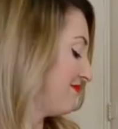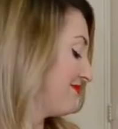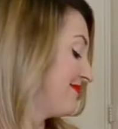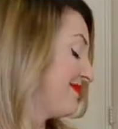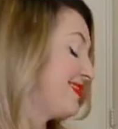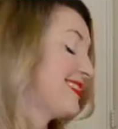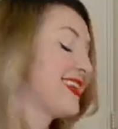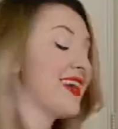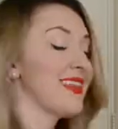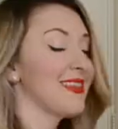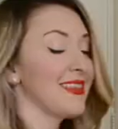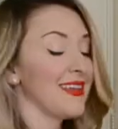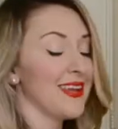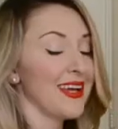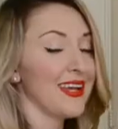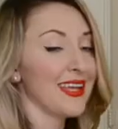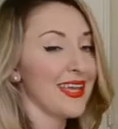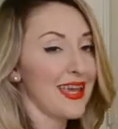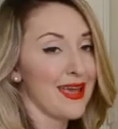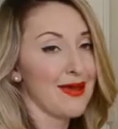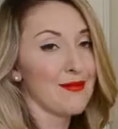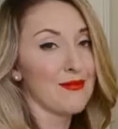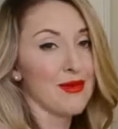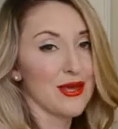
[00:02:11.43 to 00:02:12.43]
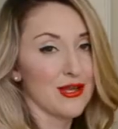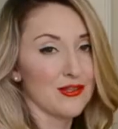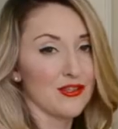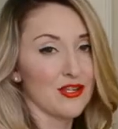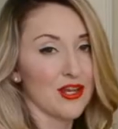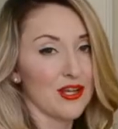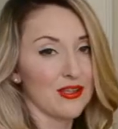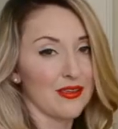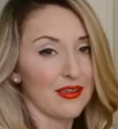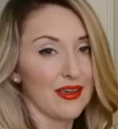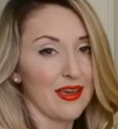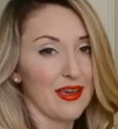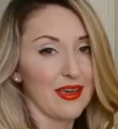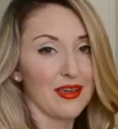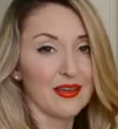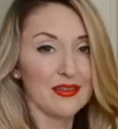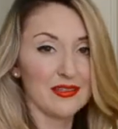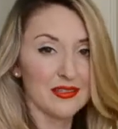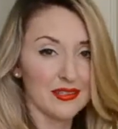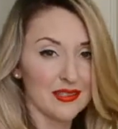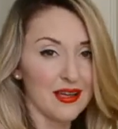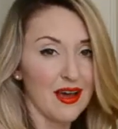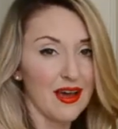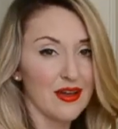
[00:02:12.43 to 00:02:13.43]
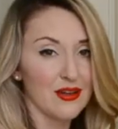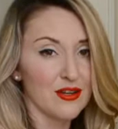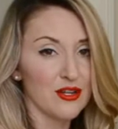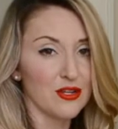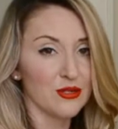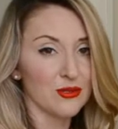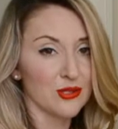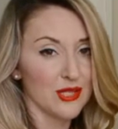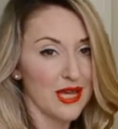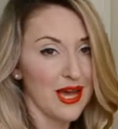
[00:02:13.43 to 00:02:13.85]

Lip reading: not that I can't make a chocolate cake, because God knows